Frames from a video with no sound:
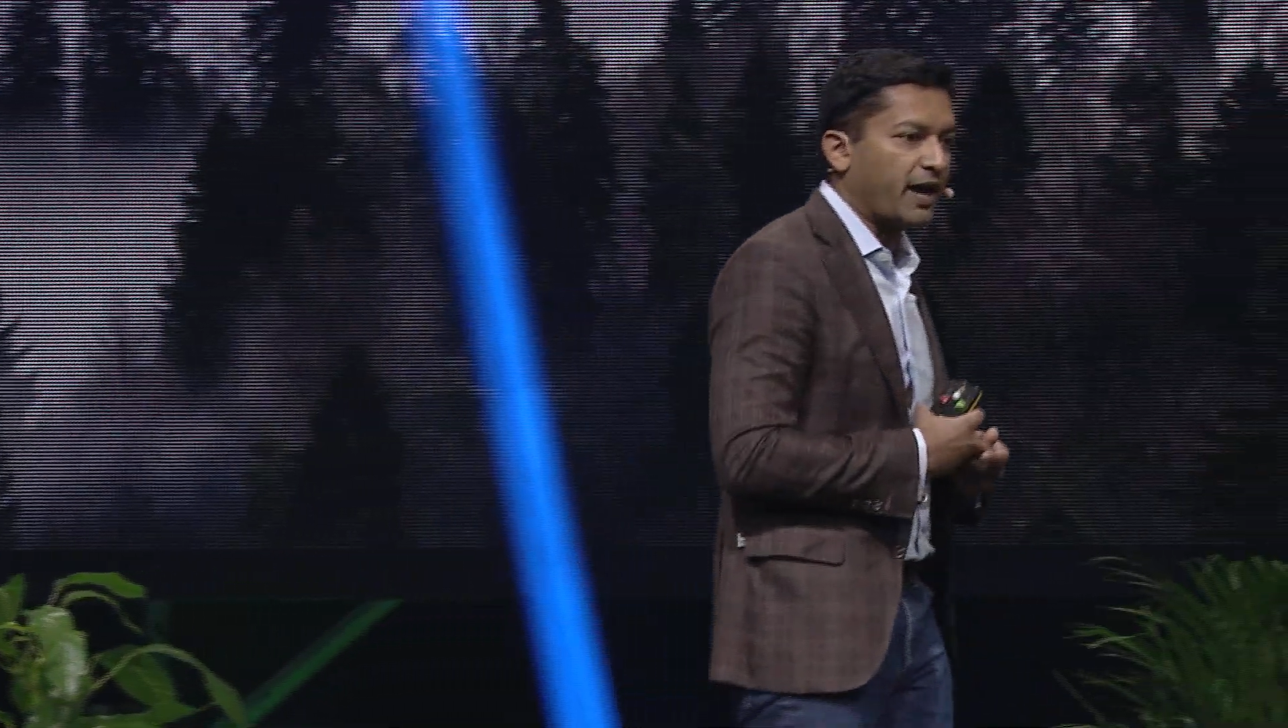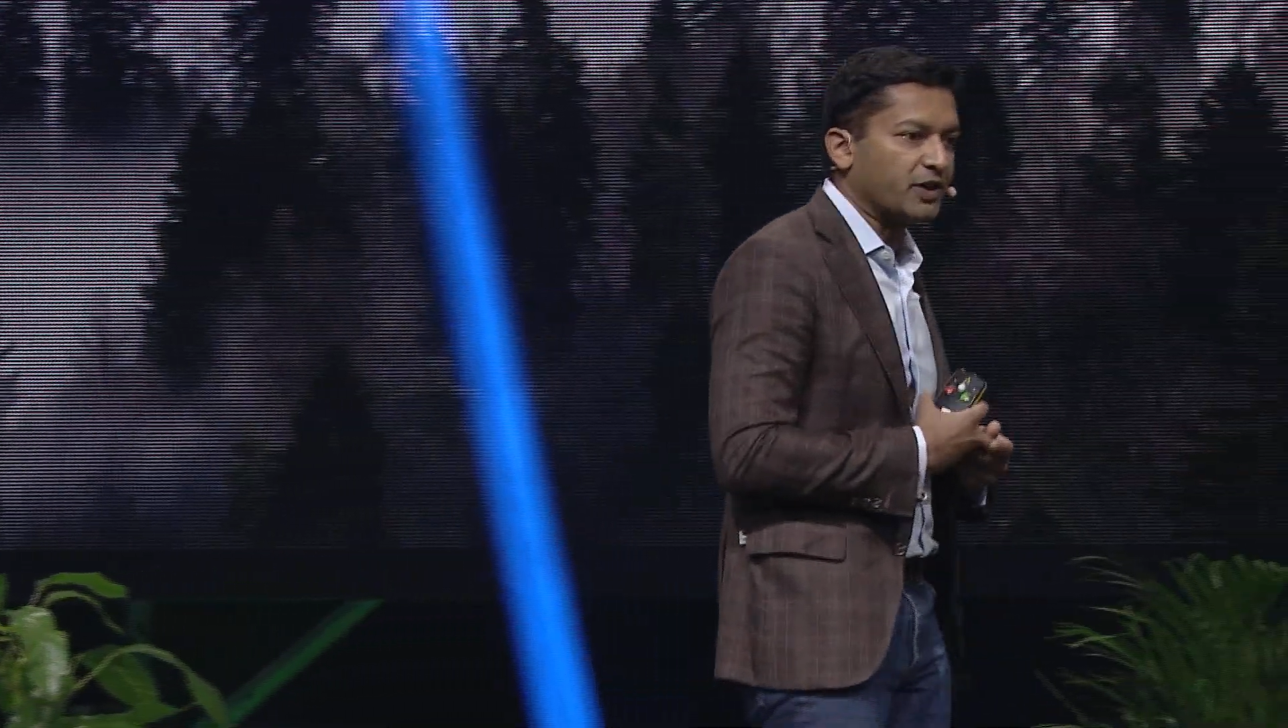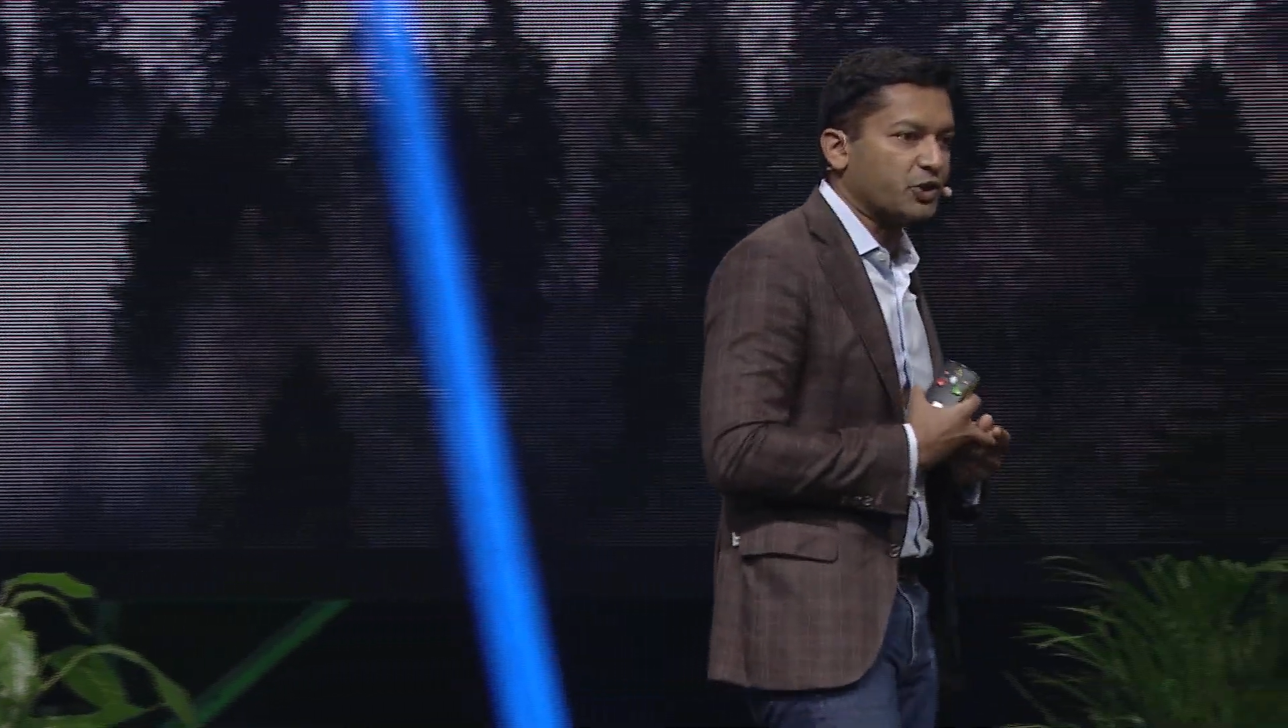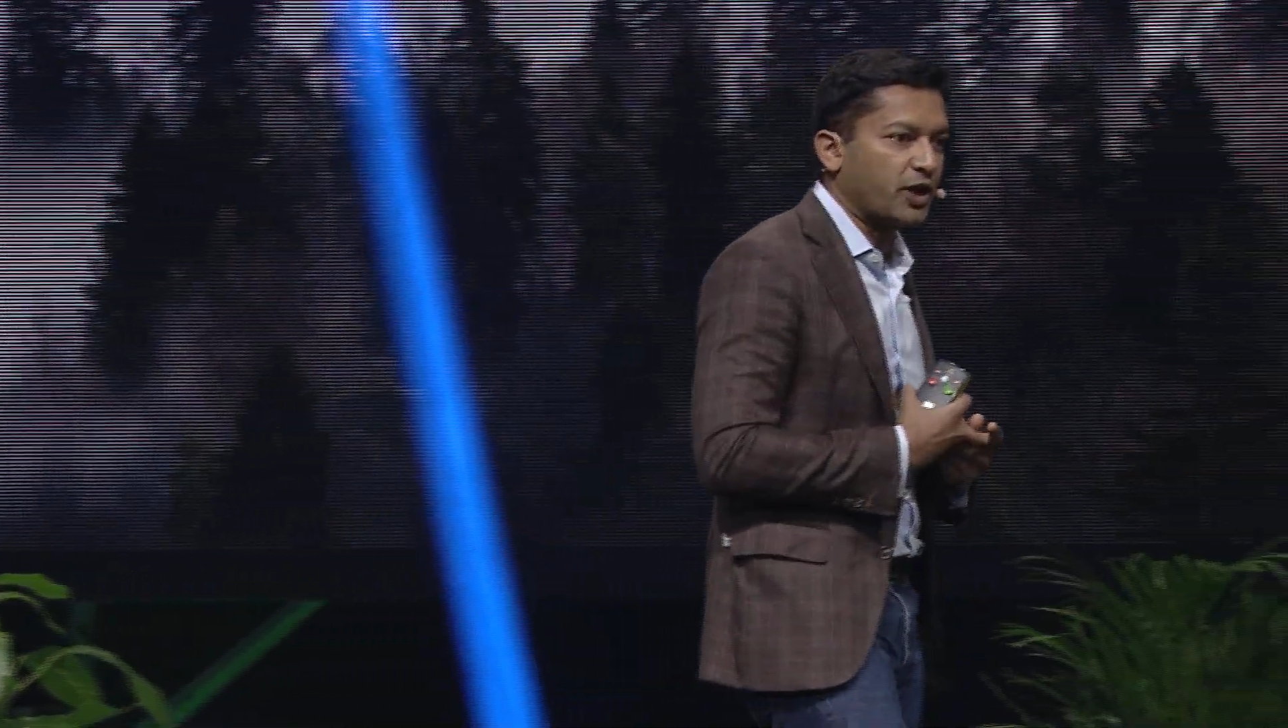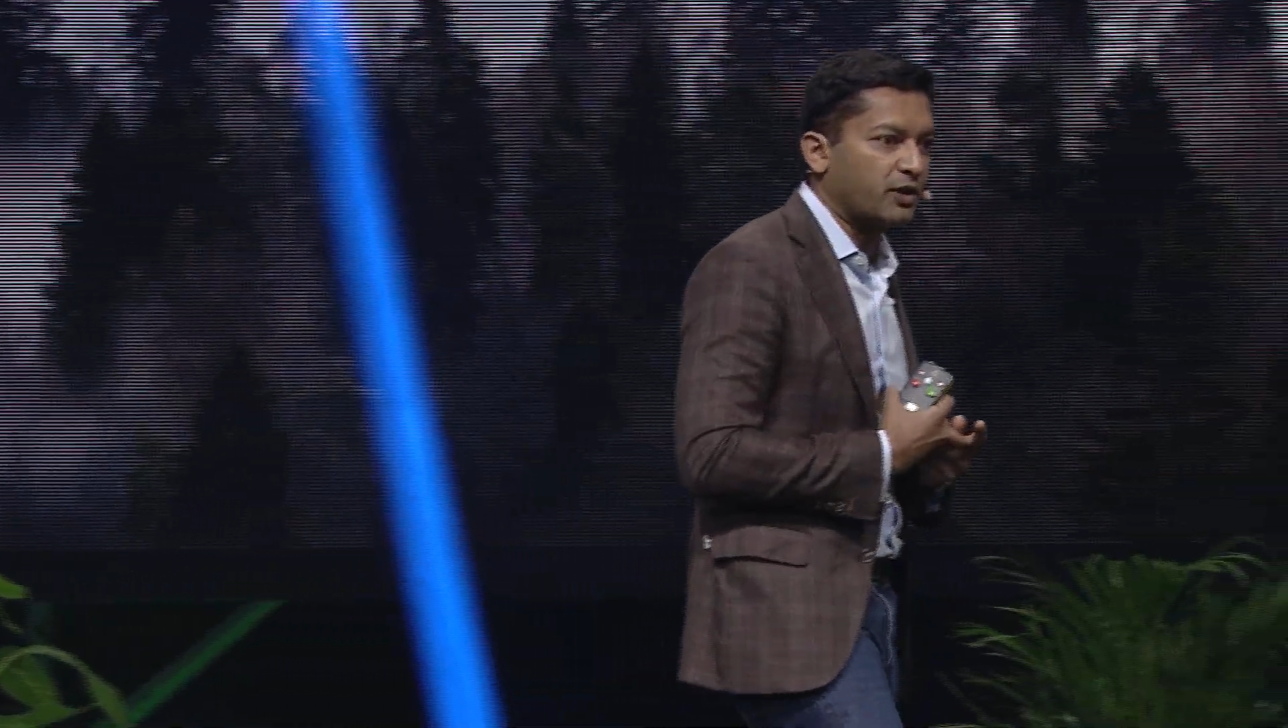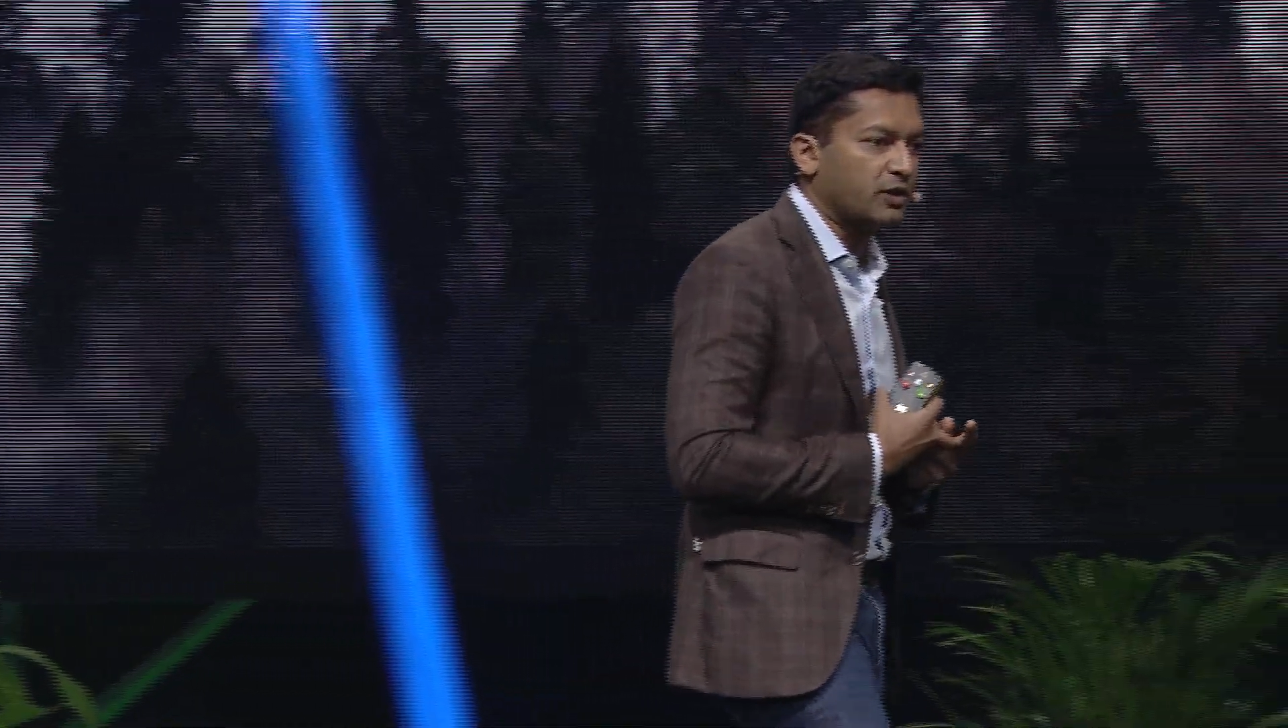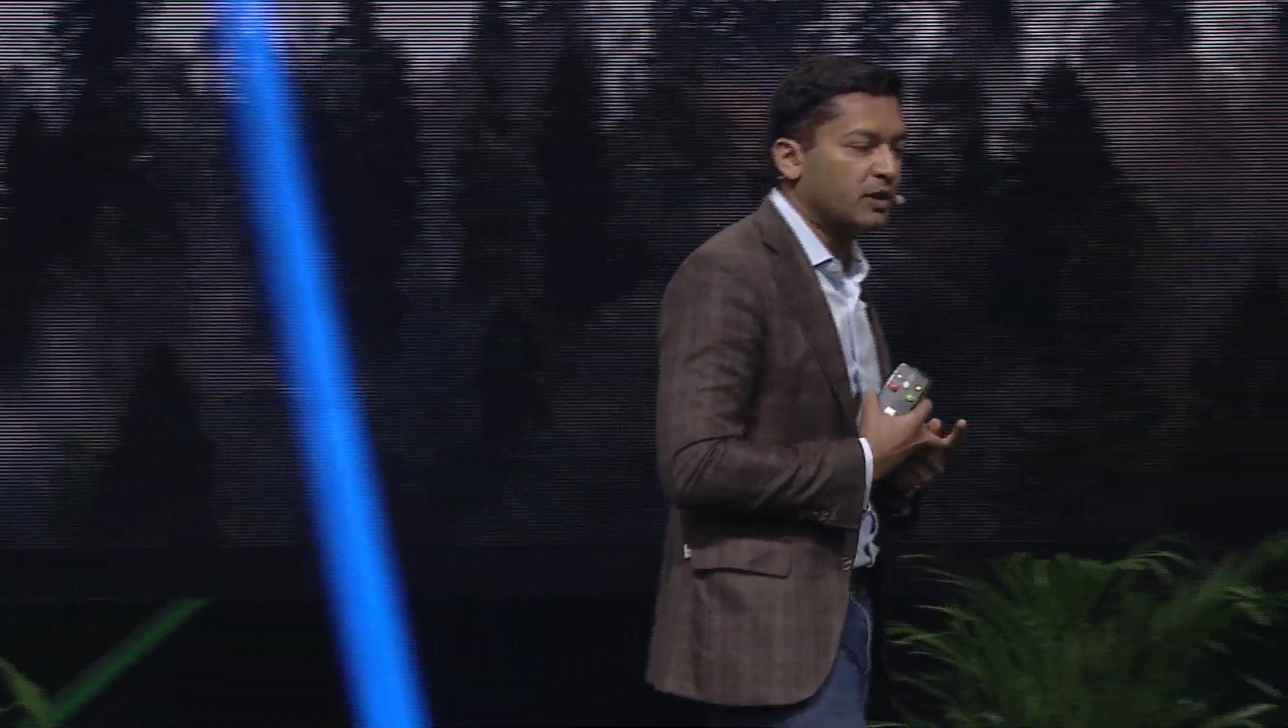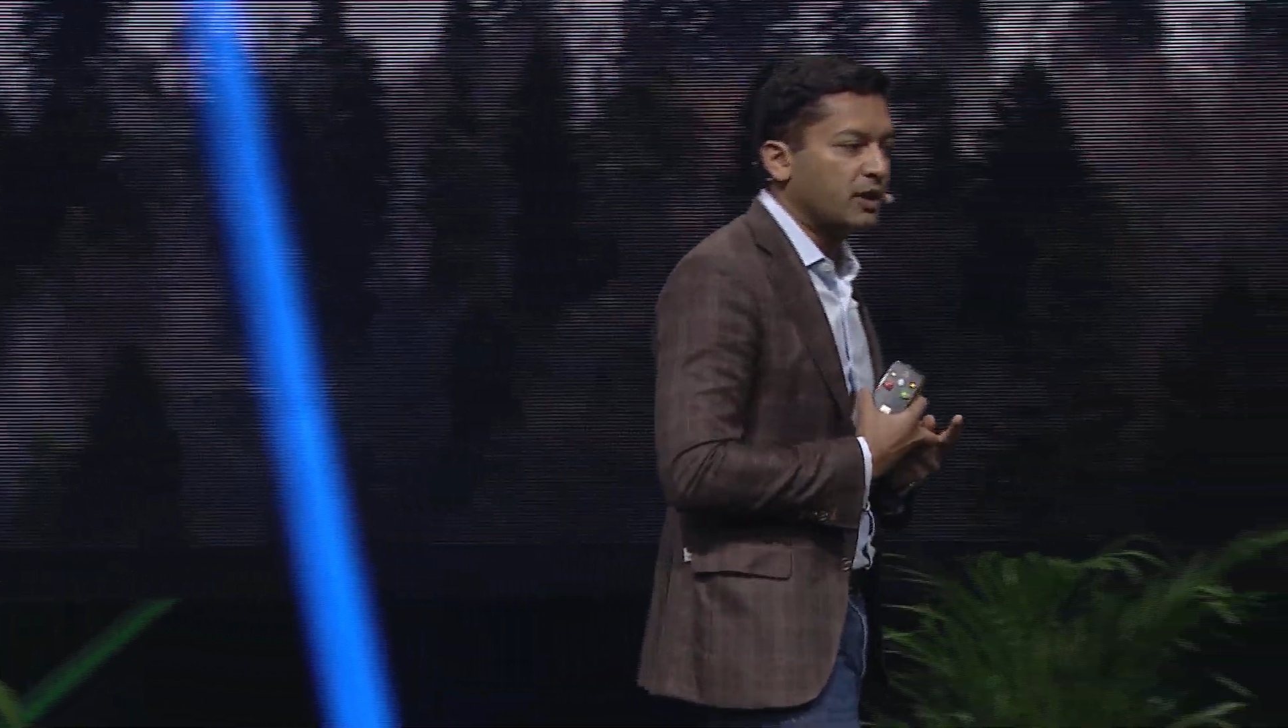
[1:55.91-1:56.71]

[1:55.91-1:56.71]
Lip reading: agile.